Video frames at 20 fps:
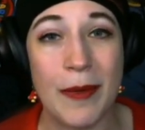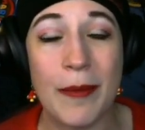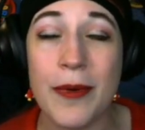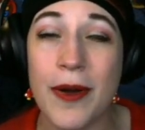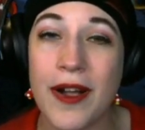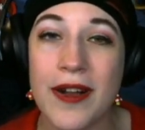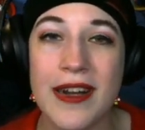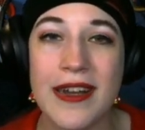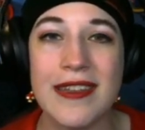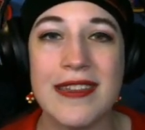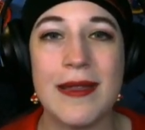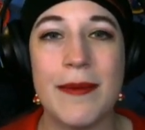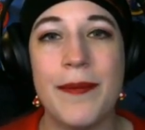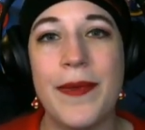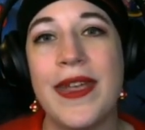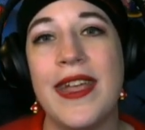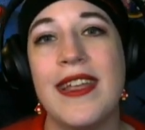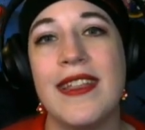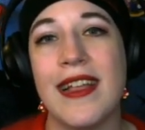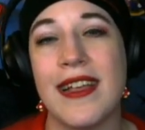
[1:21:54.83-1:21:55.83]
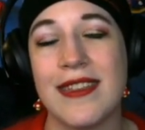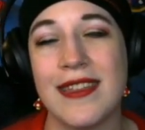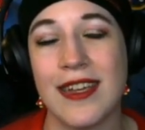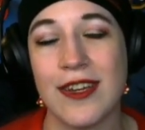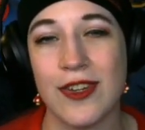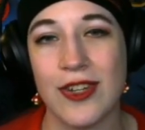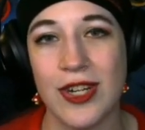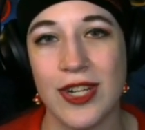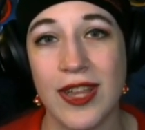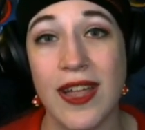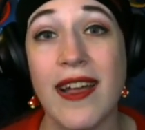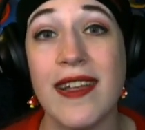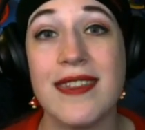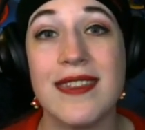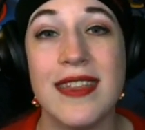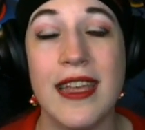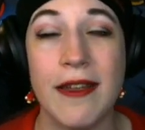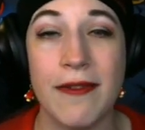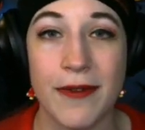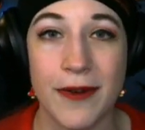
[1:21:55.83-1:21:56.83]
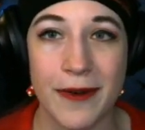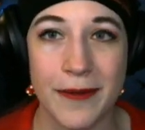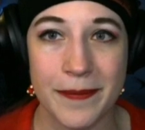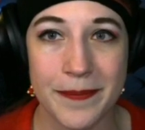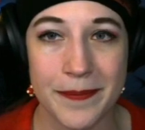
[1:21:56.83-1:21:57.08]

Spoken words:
progress, making that section a lot safer.